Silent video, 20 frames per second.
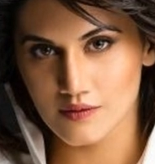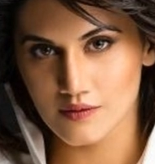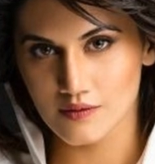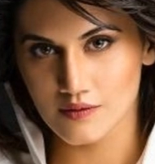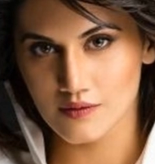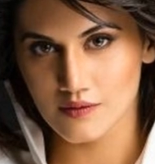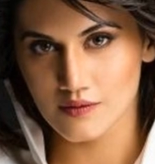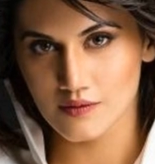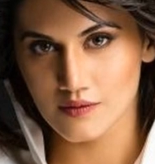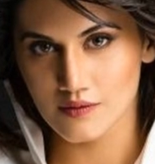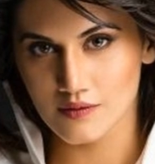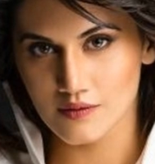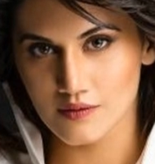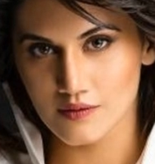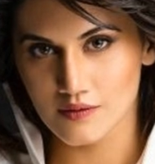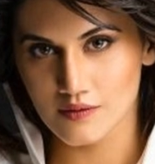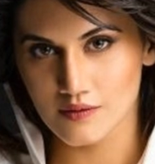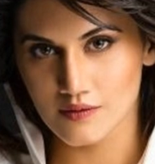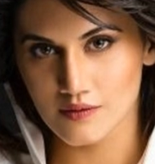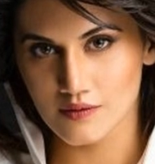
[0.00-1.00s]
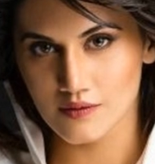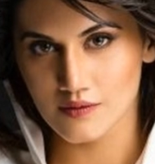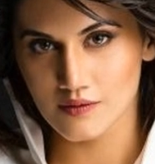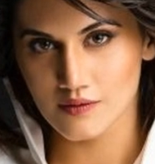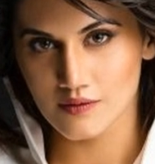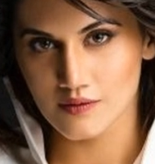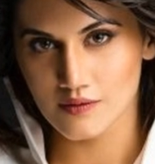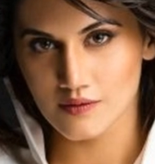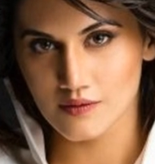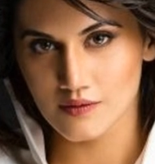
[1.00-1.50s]

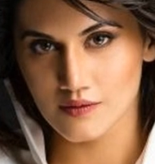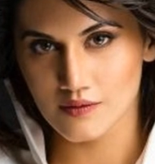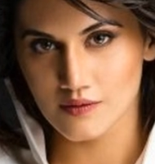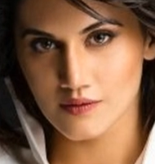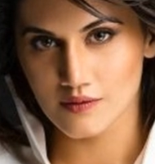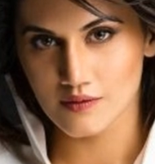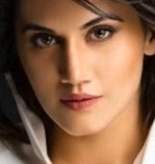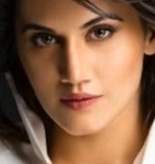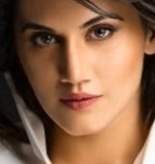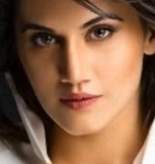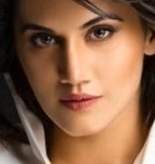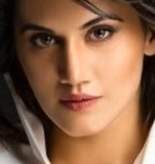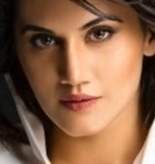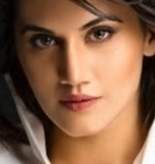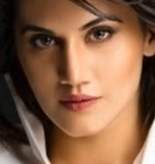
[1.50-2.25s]
Nobody speaks.